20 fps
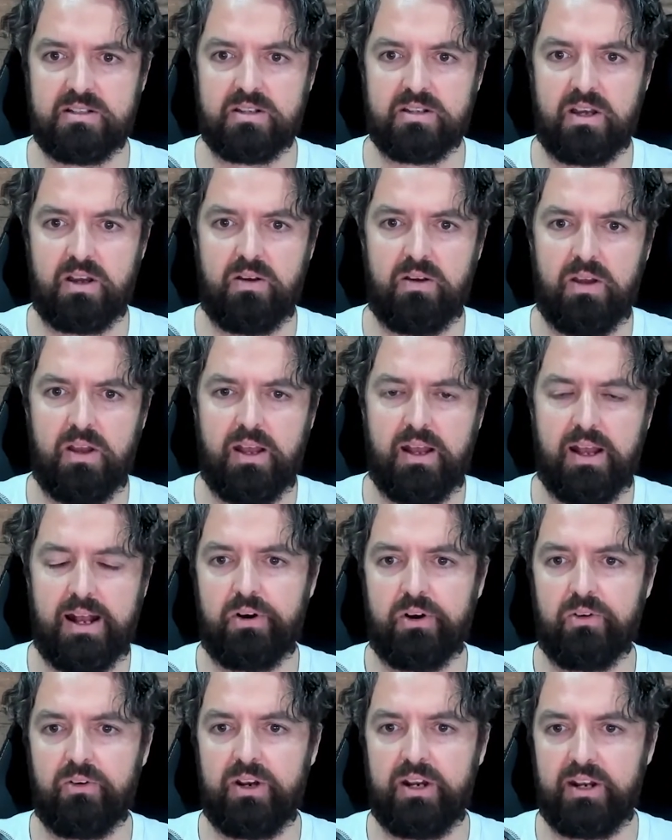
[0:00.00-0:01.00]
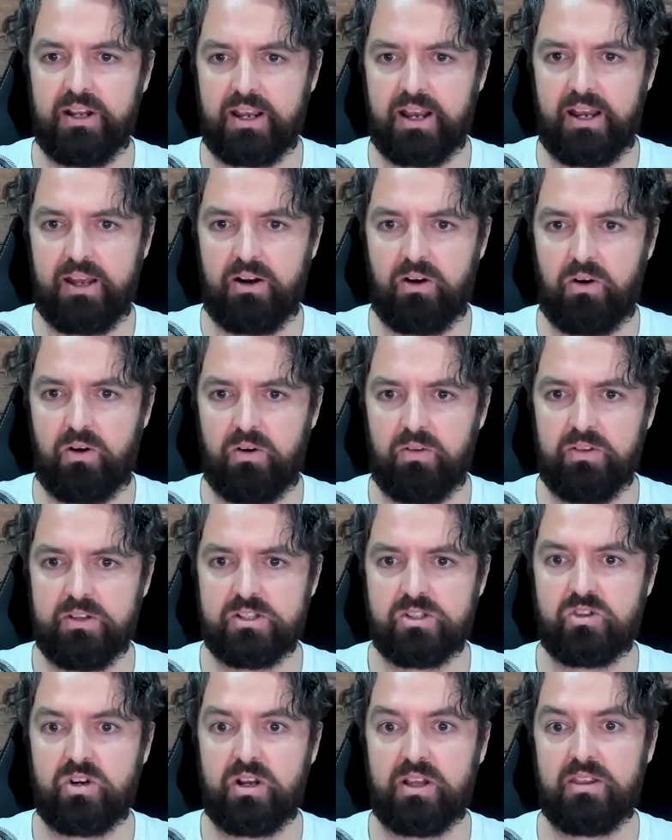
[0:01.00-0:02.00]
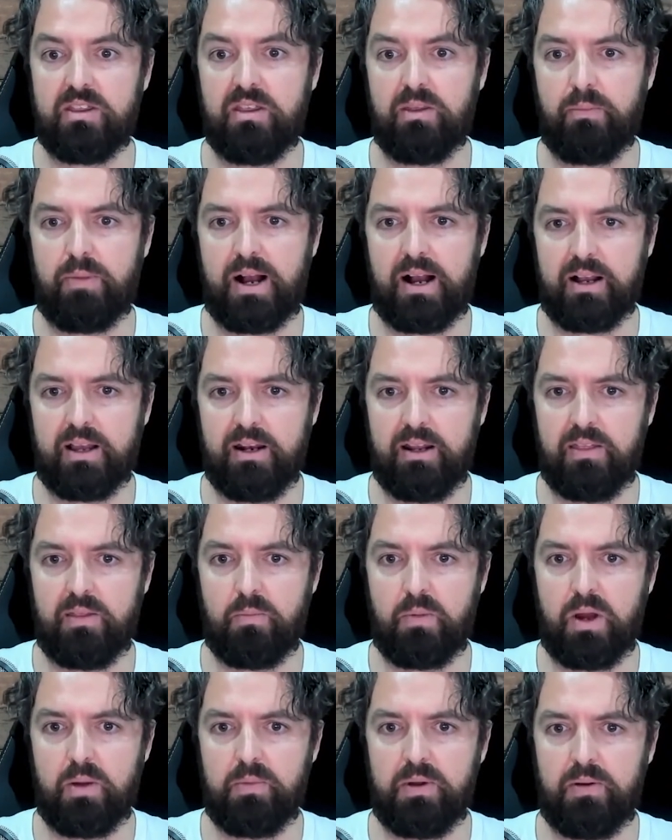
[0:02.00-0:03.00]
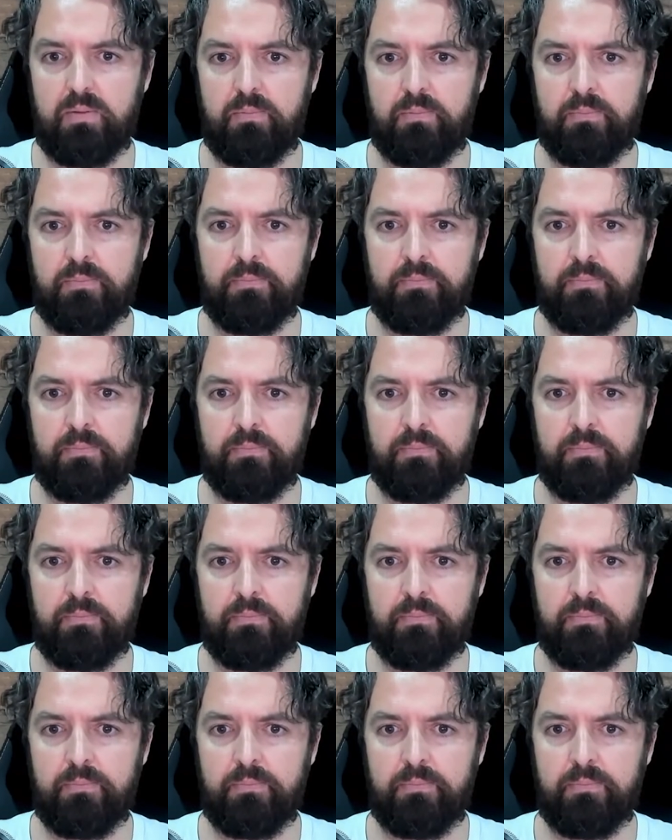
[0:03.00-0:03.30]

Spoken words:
So very good indicator on the strength of the market at the moment.